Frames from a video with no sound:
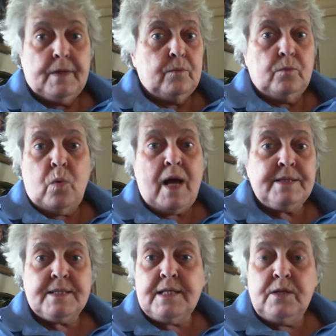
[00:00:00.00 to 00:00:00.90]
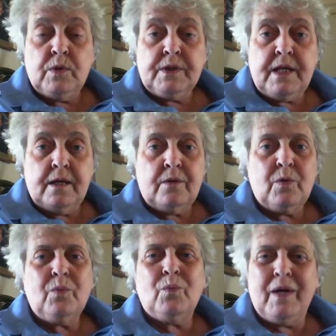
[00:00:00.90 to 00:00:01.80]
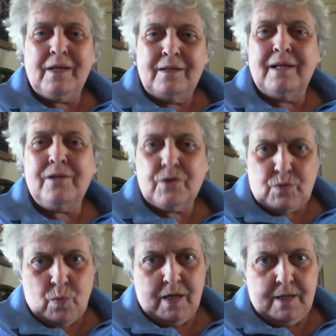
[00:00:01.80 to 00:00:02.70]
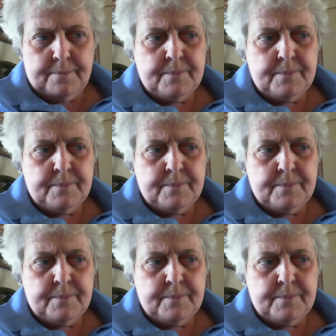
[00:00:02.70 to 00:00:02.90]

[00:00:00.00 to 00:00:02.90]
Why does anyone care? Well, here's why.